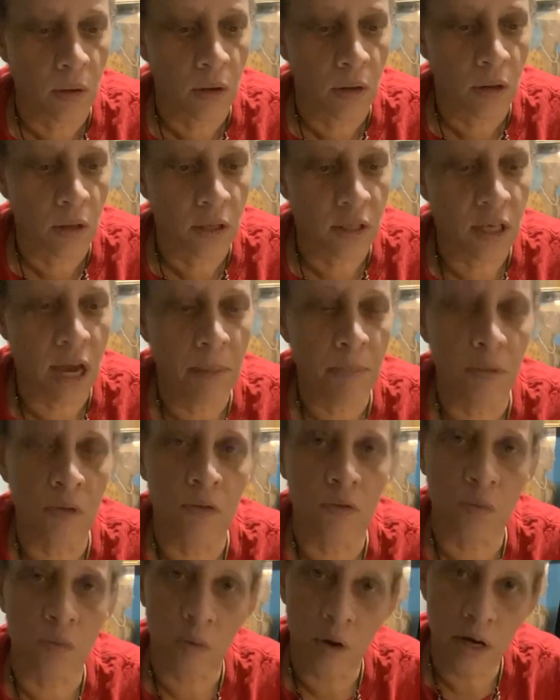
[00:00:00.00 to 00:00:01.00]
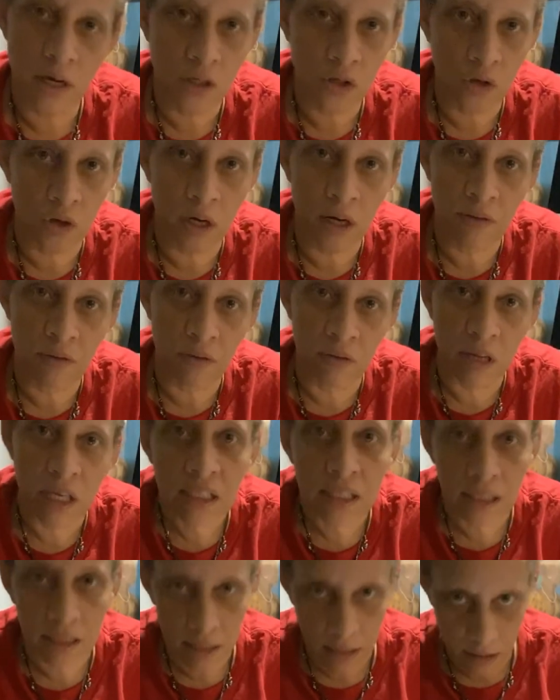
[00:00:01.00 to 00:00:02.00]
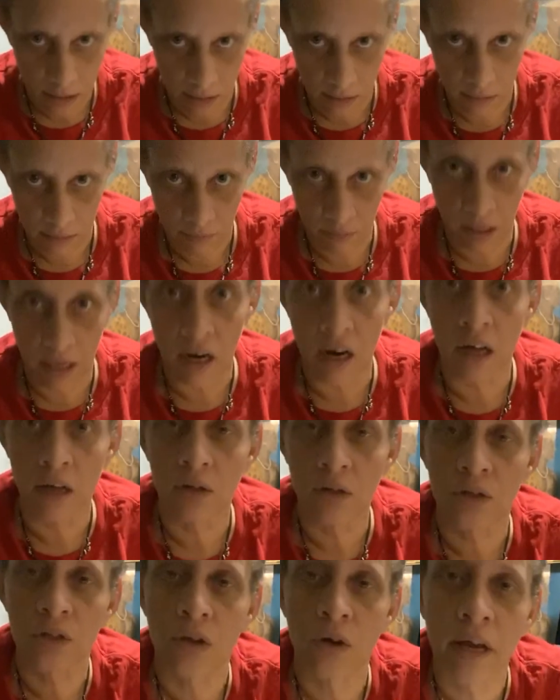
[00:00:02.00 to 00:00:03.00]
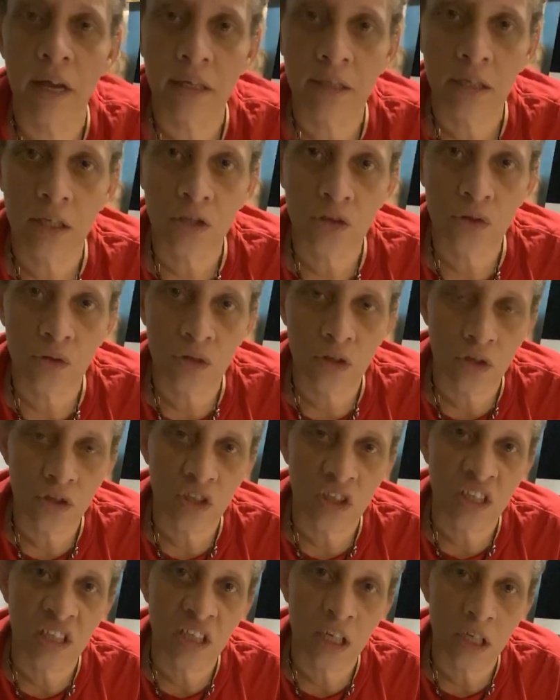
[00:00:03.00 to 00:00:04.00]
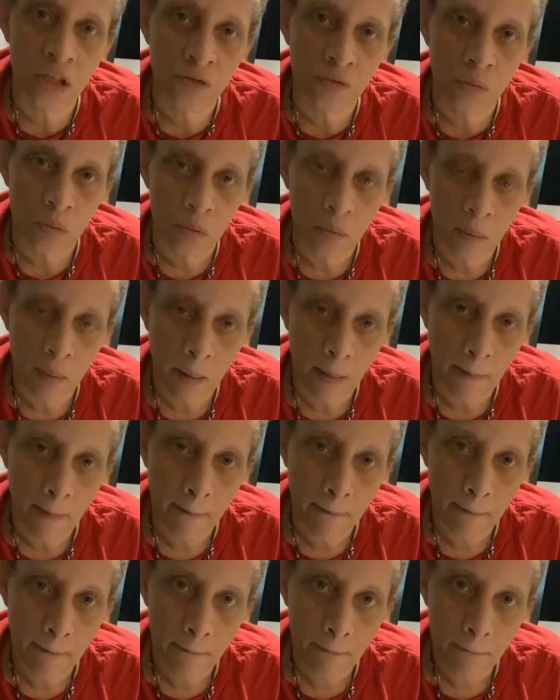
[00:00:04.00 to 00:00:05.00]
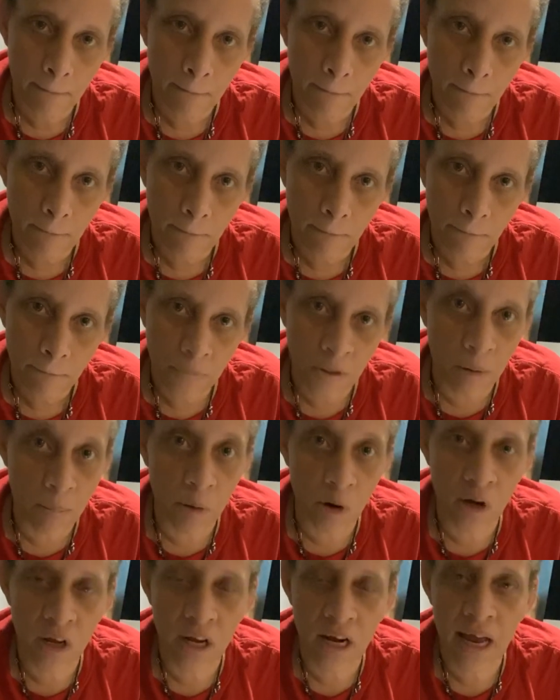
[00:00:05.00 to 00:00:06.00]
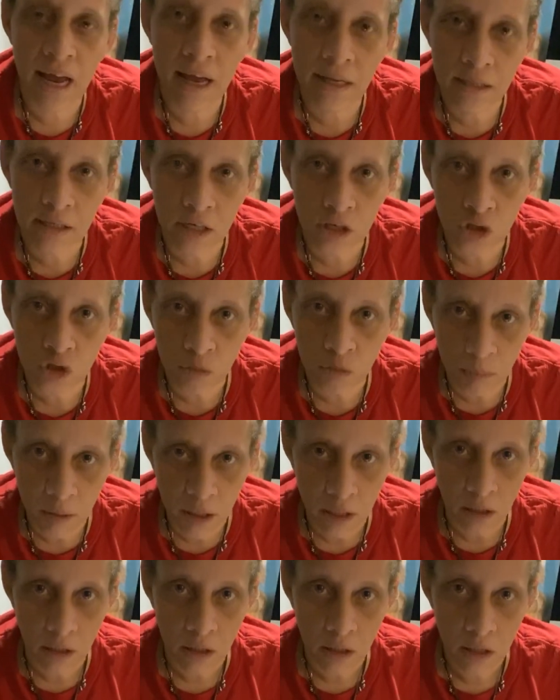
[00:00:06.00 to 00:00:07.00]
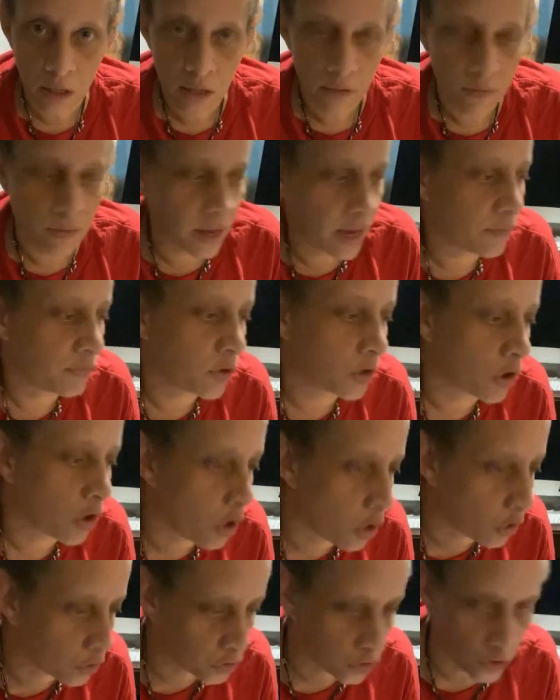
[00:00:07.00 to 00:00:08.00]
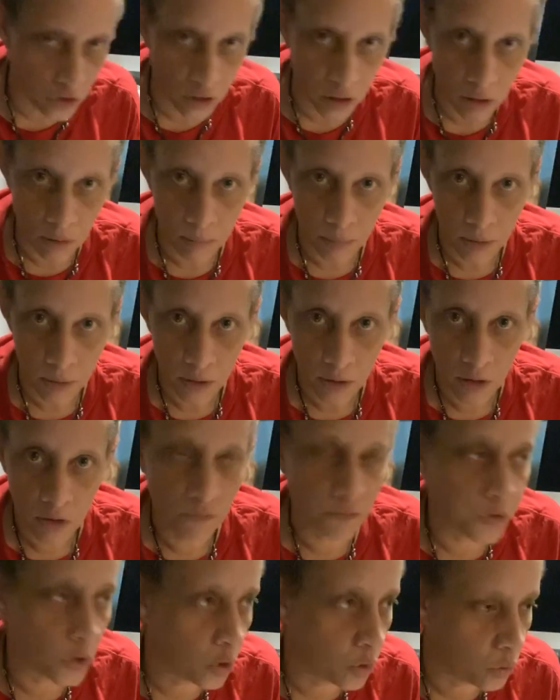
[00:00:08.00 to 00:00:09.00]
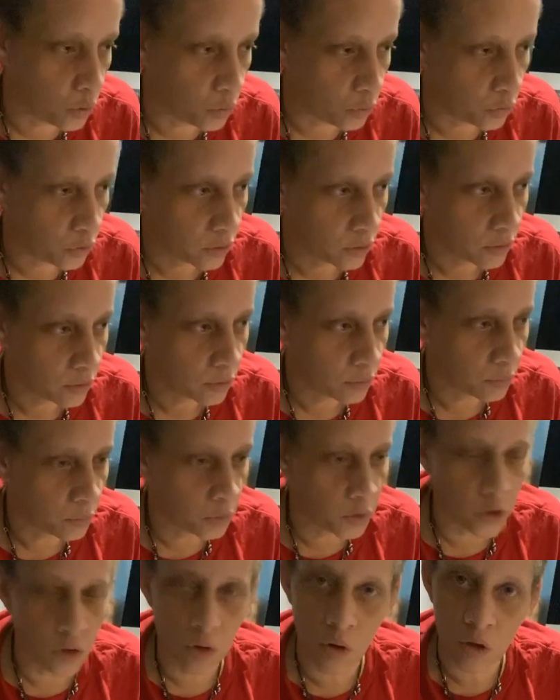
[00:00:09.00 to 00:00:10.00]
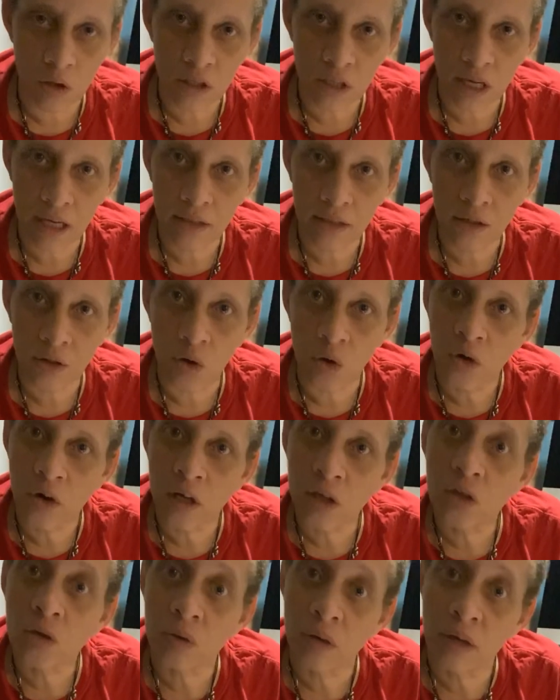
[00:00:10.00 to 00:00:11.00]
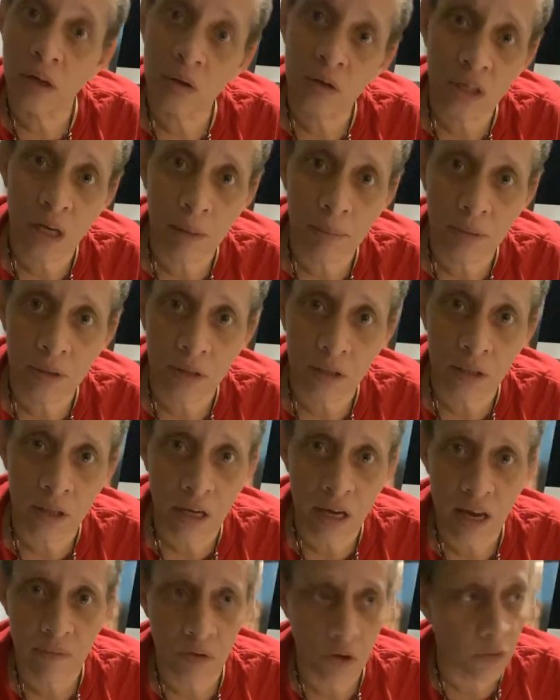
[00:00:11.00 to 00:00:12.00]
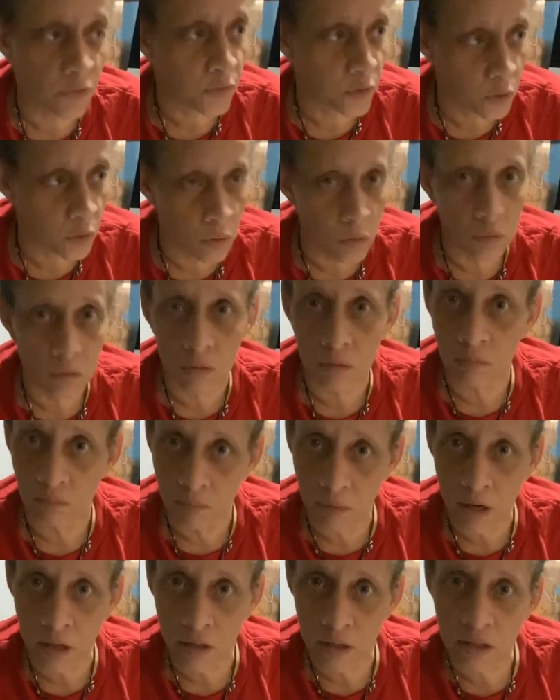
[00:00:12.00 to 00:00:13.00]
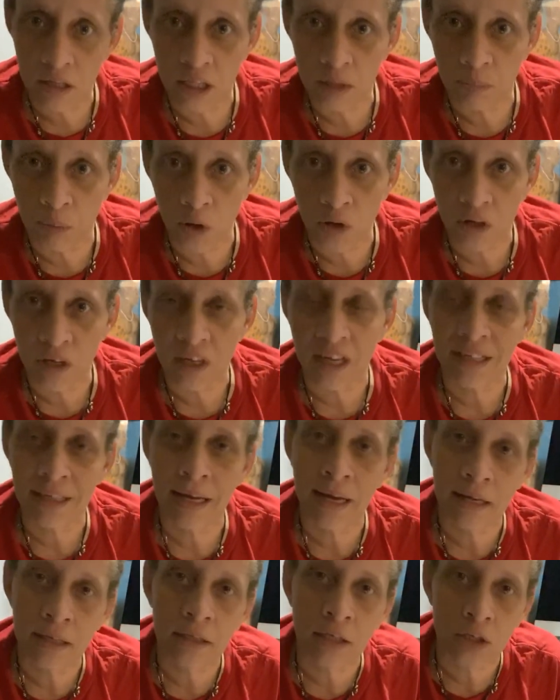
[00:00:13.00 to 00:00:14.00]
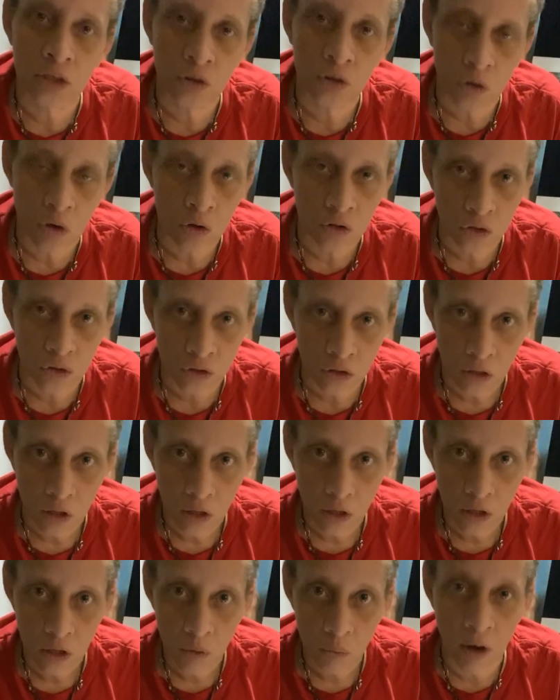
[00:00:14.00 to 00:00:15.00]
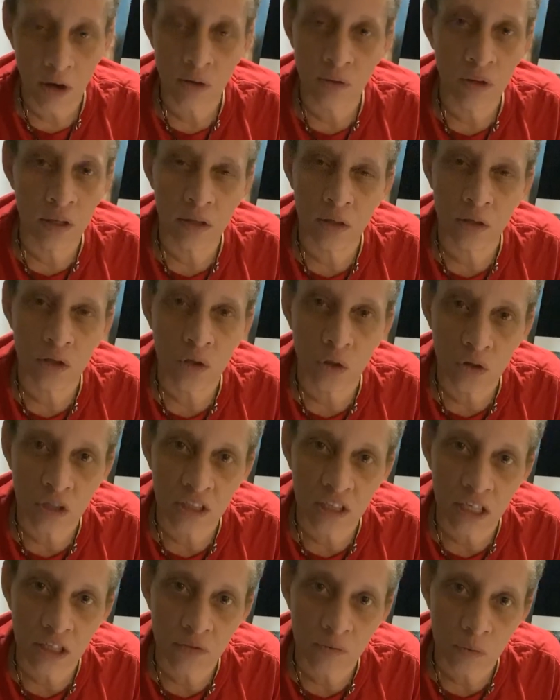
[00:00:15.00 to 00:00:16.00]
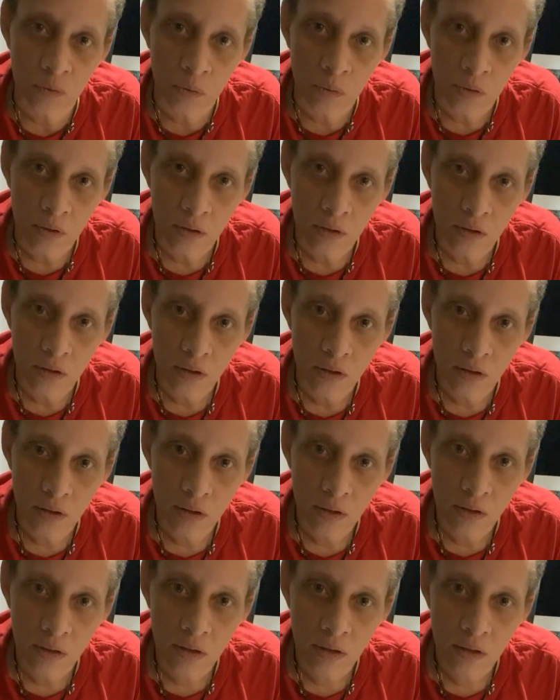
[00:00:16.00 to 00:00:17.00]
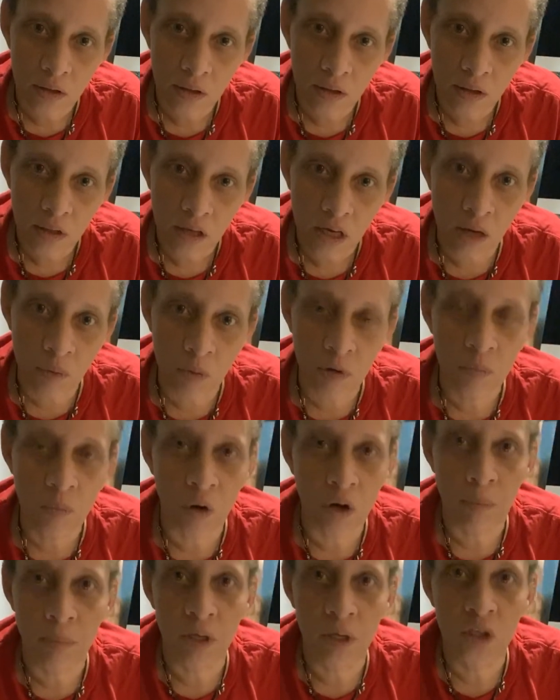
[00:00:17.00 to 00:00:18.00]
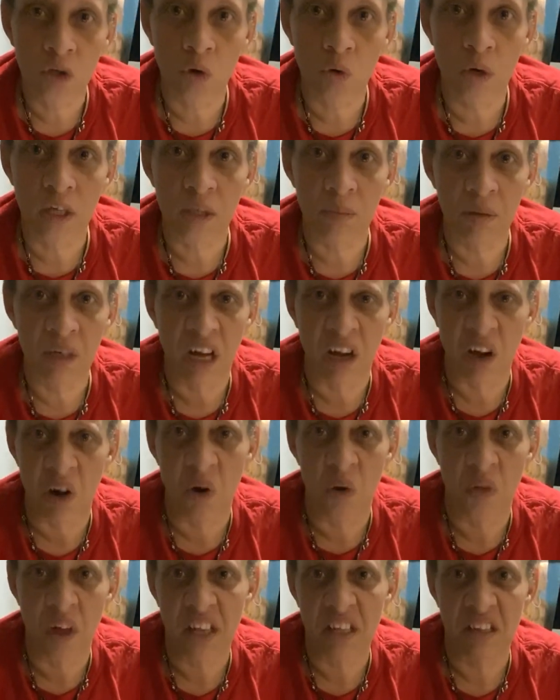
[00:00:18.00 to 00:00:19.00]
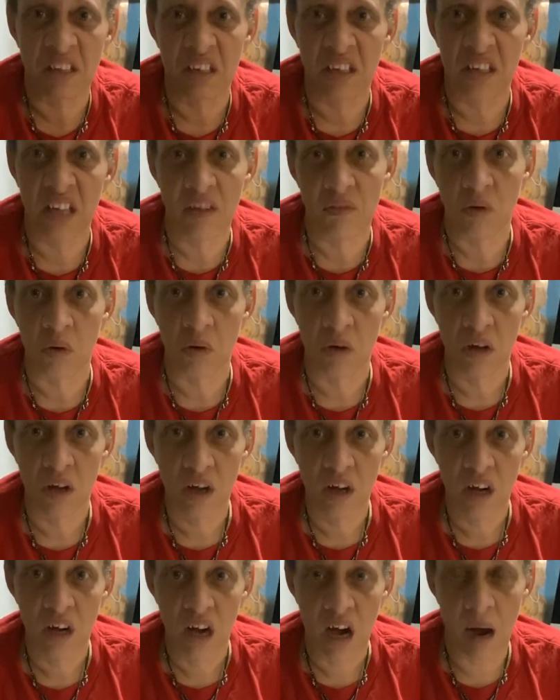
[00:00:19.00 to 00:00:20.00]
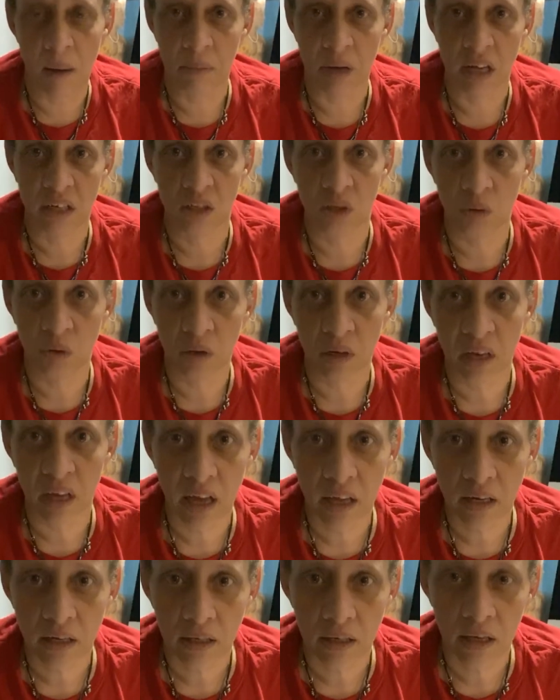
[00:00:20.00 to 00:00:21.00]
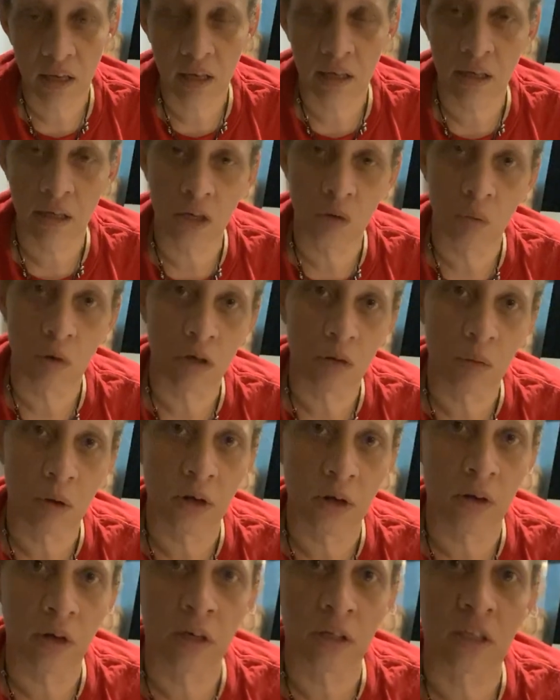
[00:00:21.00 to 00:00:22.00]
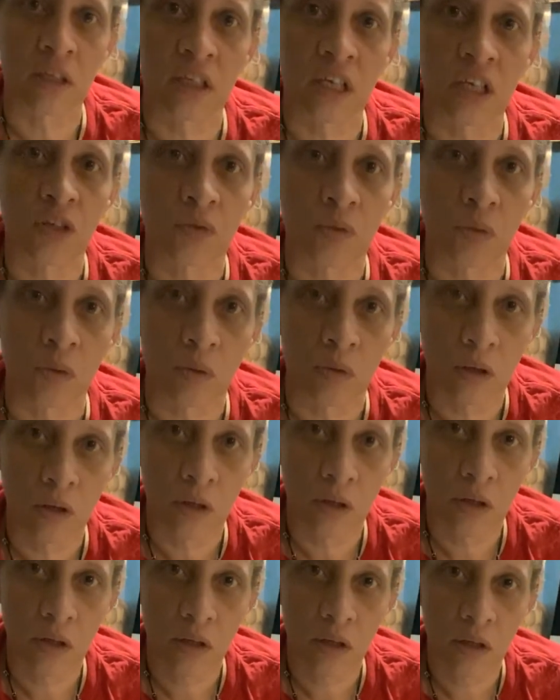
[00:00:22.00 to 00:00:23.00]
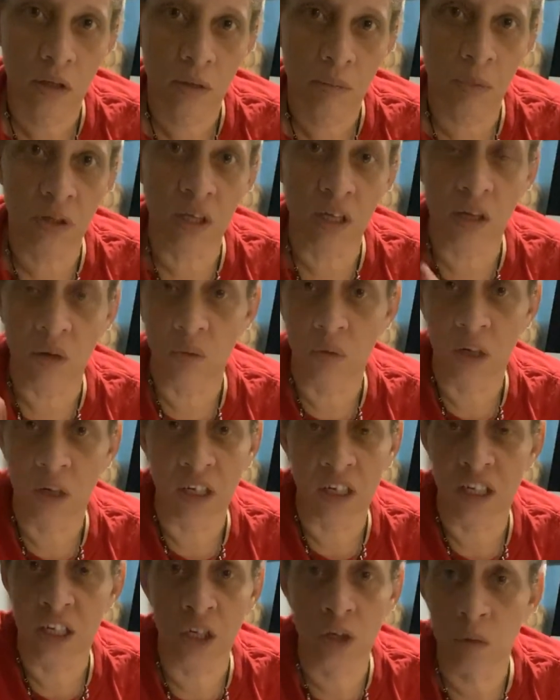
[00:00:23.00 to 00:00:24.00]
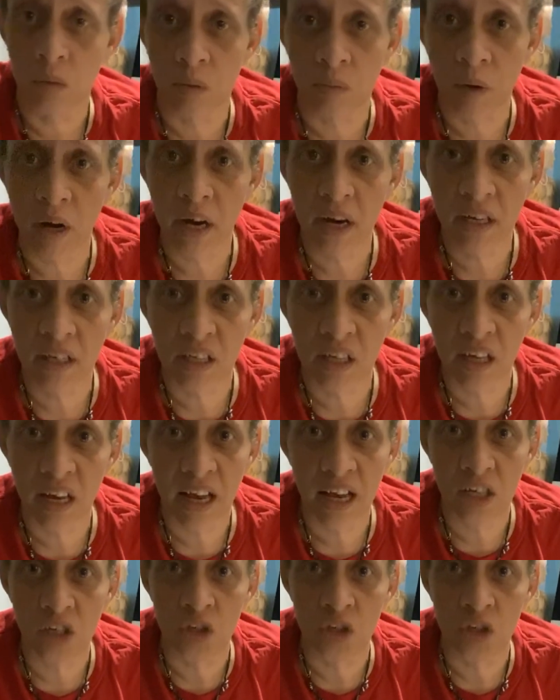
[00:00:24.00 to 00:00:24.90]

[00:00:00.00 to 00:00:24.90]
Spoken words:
type of race or ethnicity that honors their ancestors, they're successful. They're burning ancestor money. They have their altars up. Food. When you go into like the Oriental nail shops and they have their fruit and incense burning, that's ancestor altars. Why do you think they're so successful? And we want to be so quick to be like, oh, that's the devil. I'm not doing that. And then you wonder why you're unsuccessful. But then the religion you were raised in has you